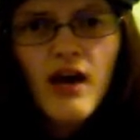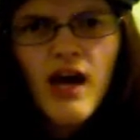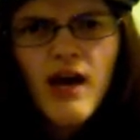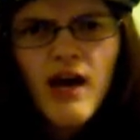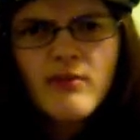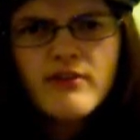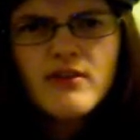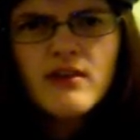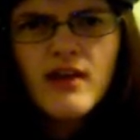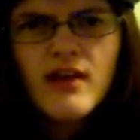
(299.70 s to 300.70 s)
I'm a
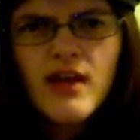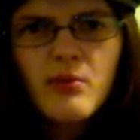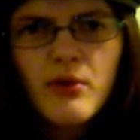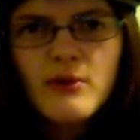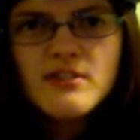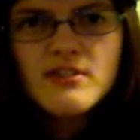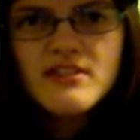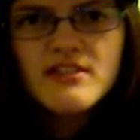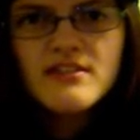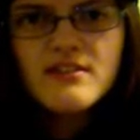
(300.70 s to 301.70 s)
very gay person.
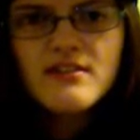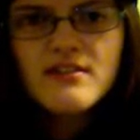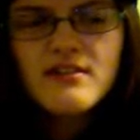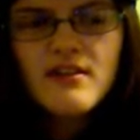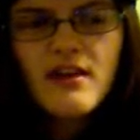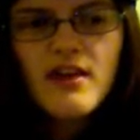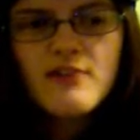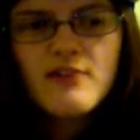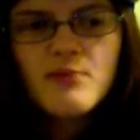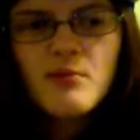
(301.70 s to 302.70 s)
A lot
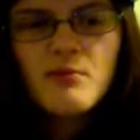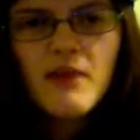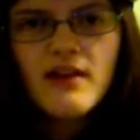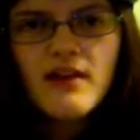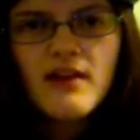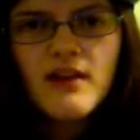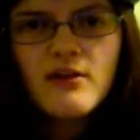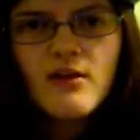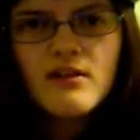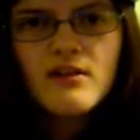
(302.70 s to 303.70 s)
of people might not
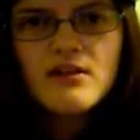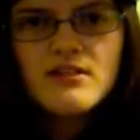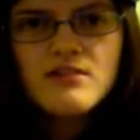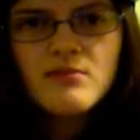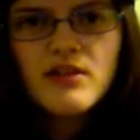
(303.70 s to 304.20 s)
know this, but then